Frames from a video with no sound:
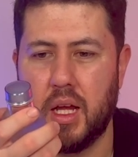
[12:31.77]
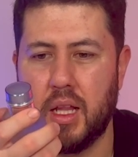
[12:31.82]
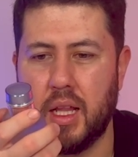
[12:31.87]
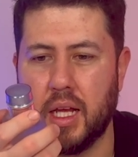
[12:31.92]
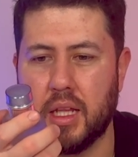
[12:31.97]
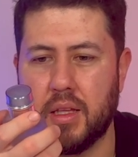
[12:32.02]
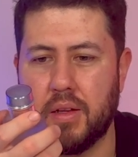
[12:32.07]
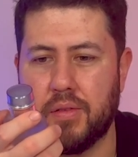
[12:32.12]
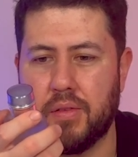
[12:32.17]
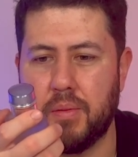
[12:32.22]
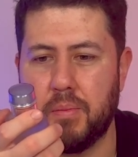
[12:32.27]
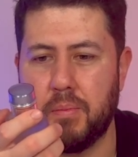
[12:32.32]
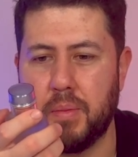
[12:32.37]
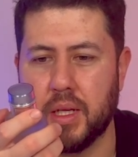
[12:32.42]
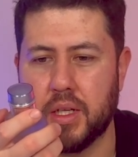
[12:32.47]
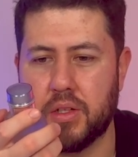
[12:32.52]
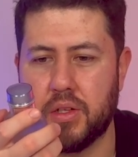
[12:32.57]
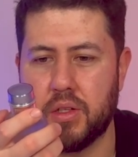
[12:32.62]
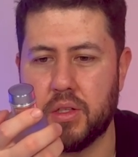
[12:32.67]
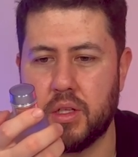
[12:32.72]
like different
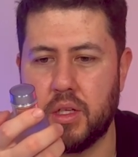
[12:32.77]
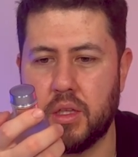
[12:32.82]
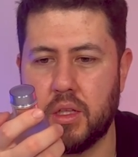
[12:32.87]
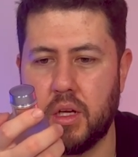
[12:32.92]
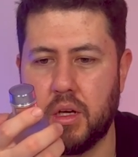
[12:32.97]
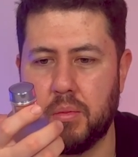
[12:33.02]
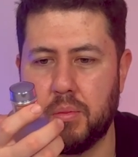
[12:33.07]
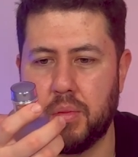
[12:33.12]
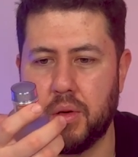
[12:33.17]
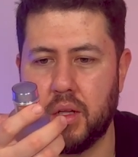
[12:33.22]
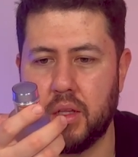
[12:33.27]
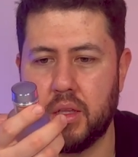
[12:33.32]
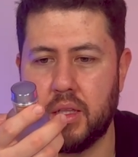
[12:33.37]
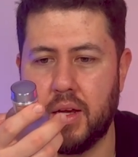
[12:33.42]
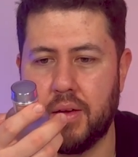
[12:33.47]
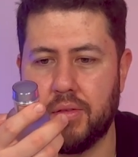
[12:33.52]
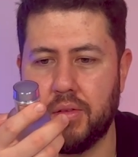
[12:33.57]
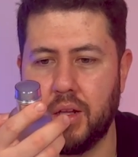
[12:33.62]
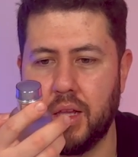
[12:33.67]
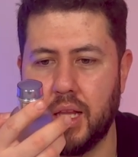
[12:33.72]
mixtures in there, but
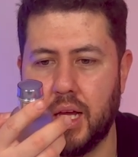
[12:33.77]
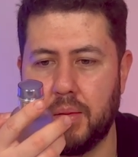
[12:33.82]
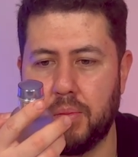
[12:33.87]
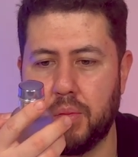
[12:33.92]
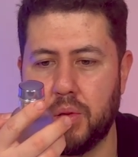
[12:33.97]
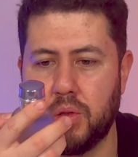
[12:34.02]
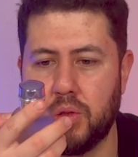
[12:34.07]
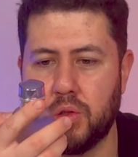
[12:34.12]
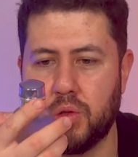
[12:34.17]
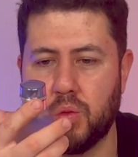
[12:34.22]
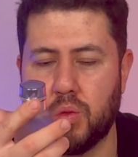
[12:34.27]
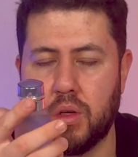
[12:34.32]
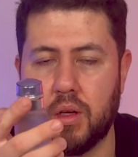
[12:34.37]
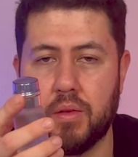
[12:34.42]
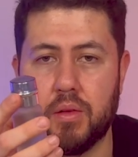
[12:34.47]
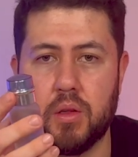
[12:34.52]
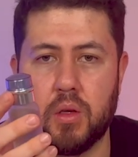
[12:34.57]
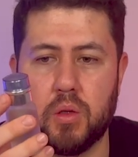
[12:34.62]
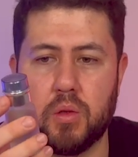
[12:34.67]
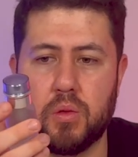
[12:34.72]
definitely light blue is one
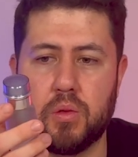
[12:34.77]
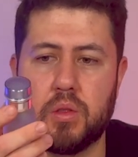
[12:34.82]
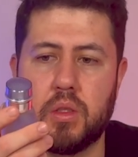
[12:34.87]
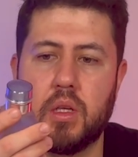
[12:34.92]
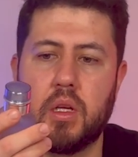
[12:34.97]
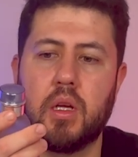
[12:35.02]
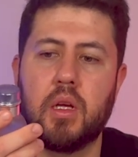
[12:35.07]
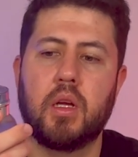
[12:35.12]
of those.